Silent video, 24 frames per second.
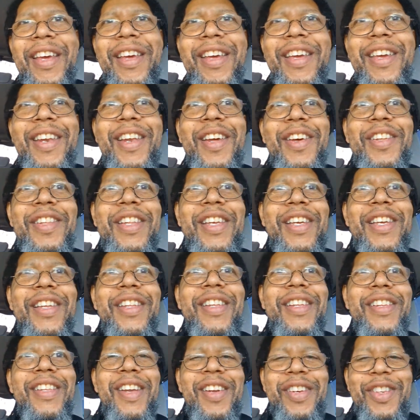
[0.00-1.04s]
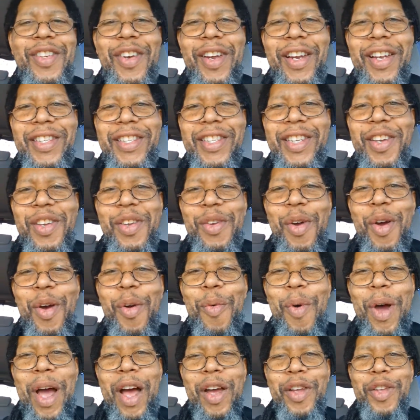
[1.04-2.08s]
they're trying to tell you, oh,
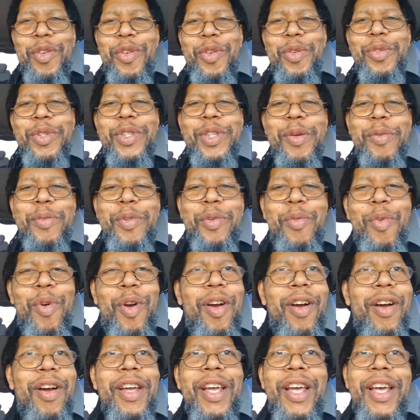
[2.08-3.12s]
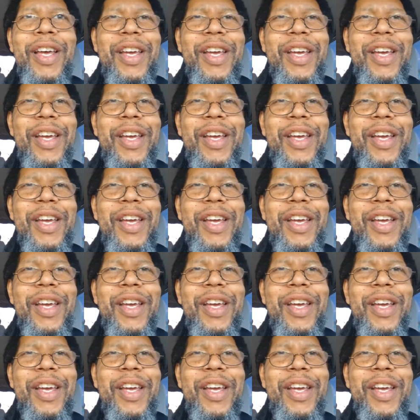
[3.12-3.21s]
wow, you do something wrong,